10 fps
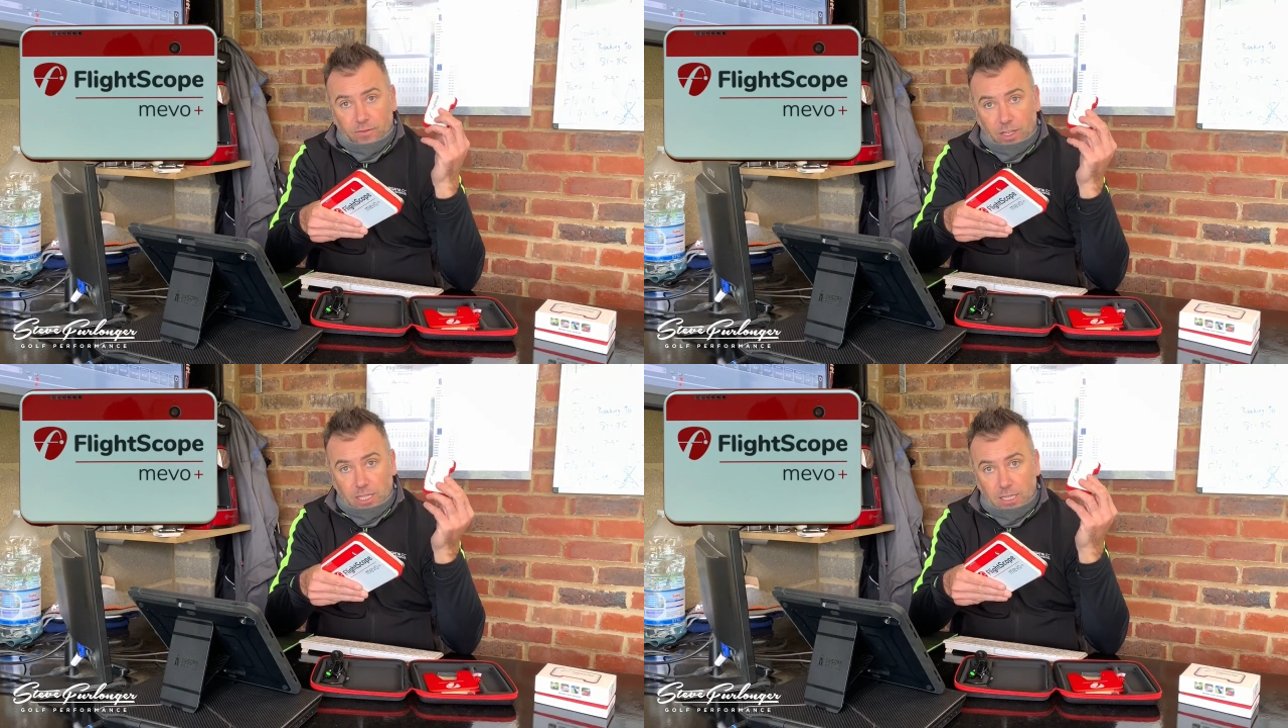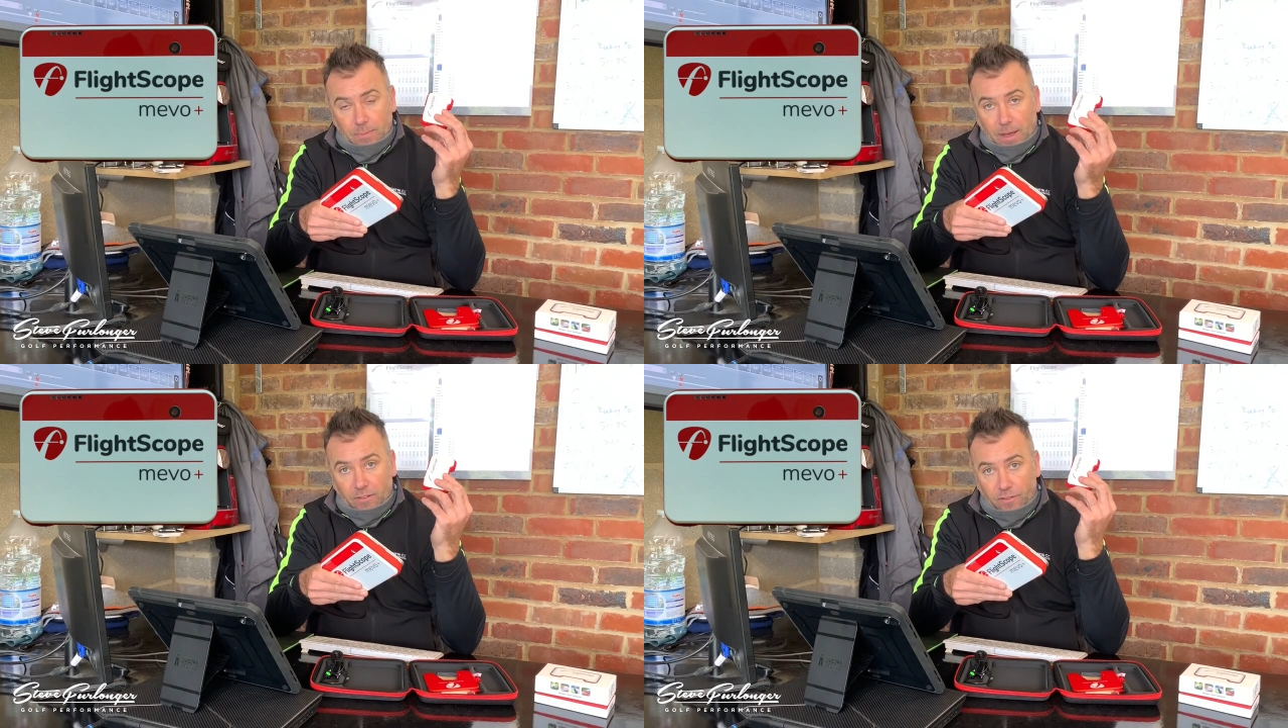versus
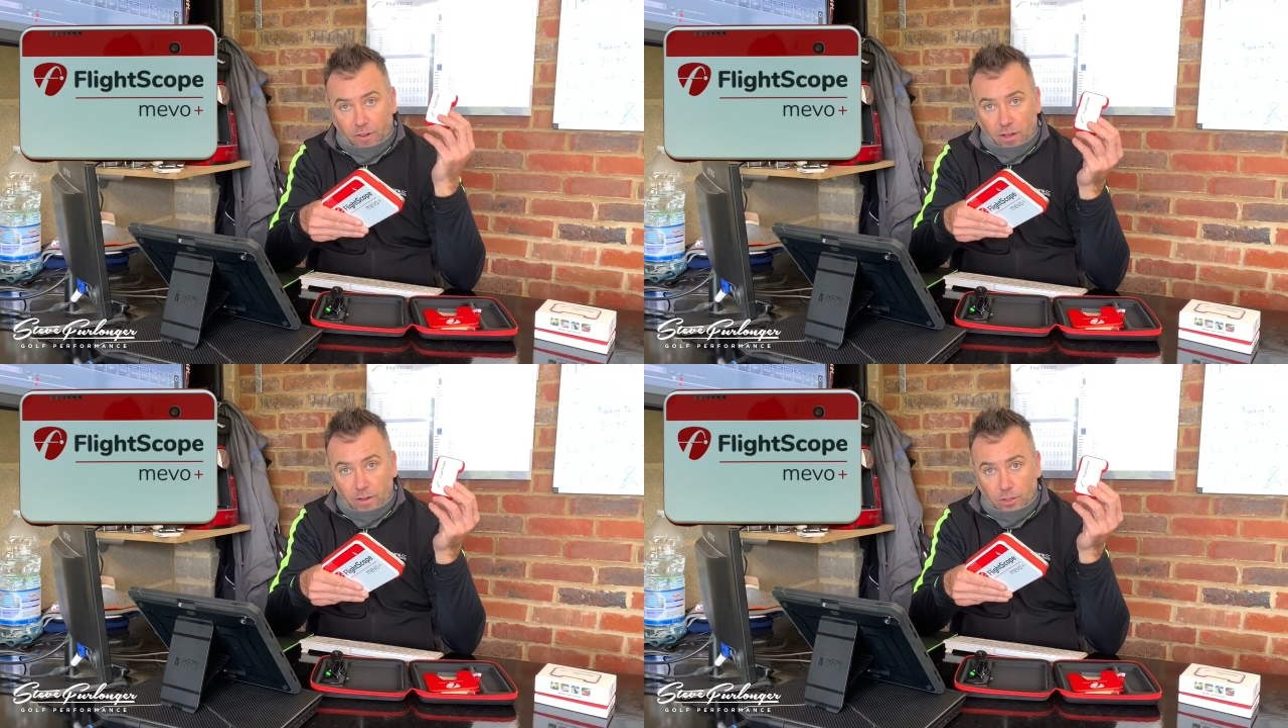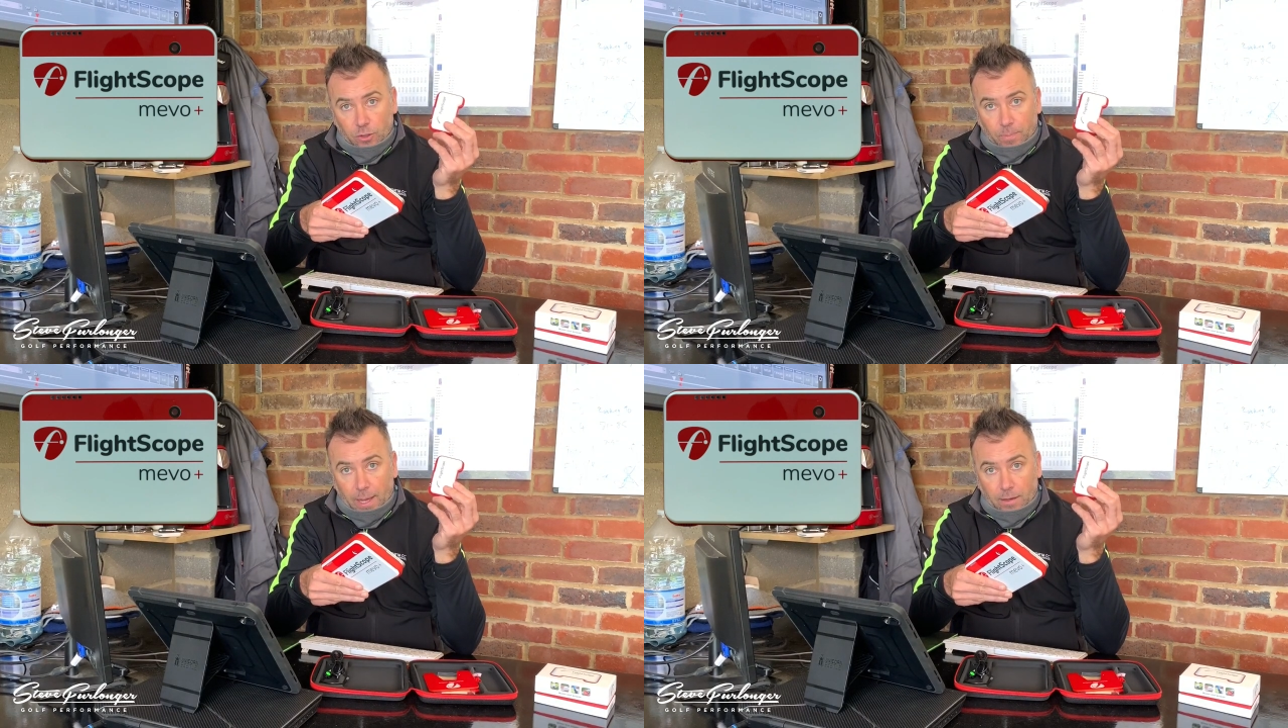about
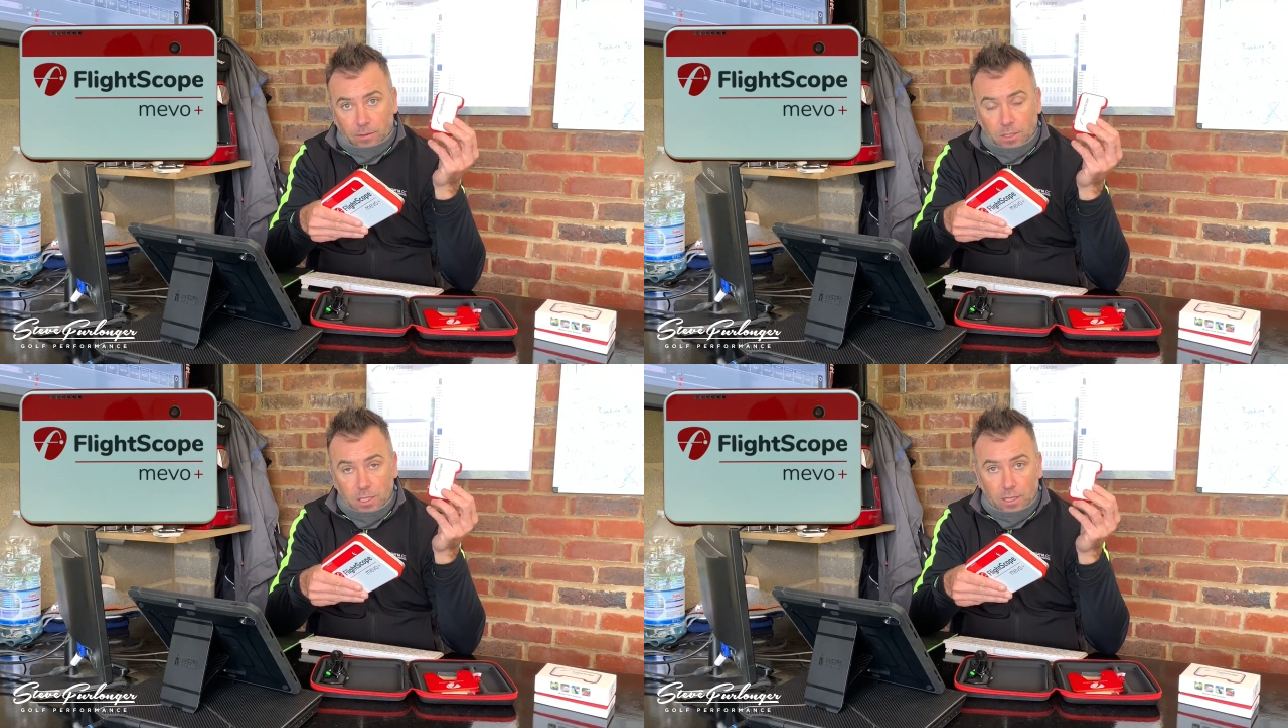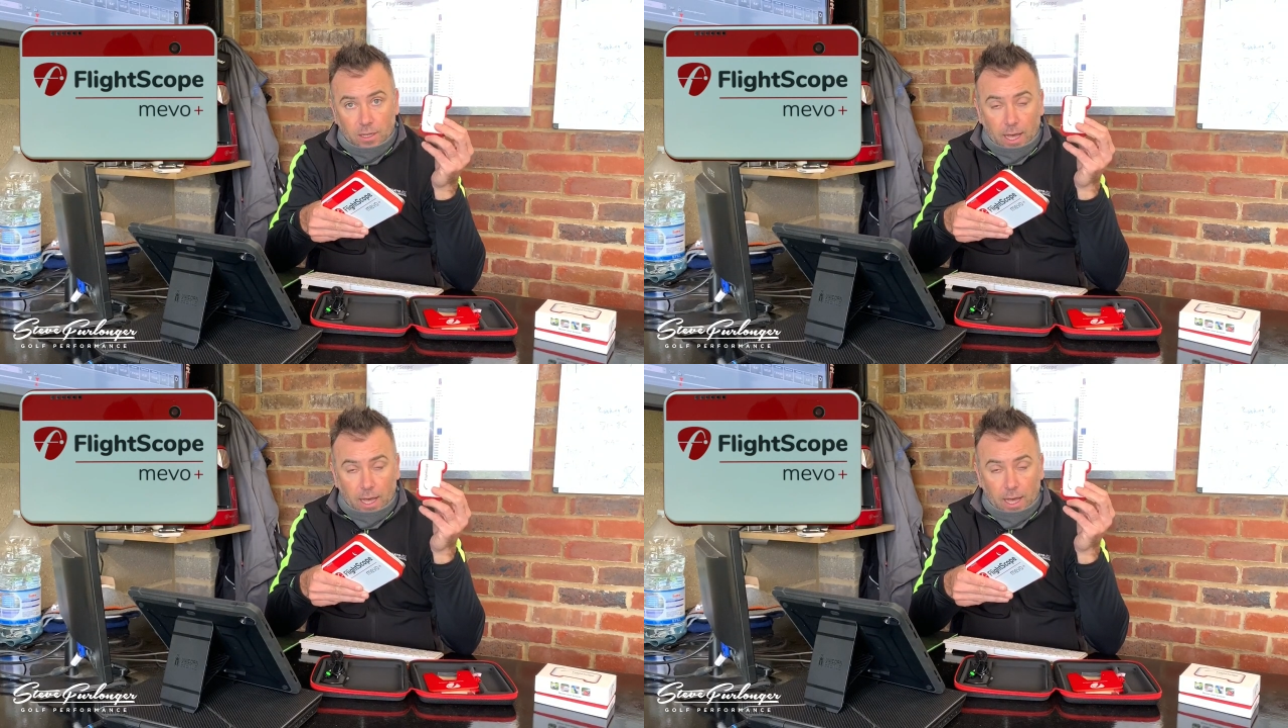£500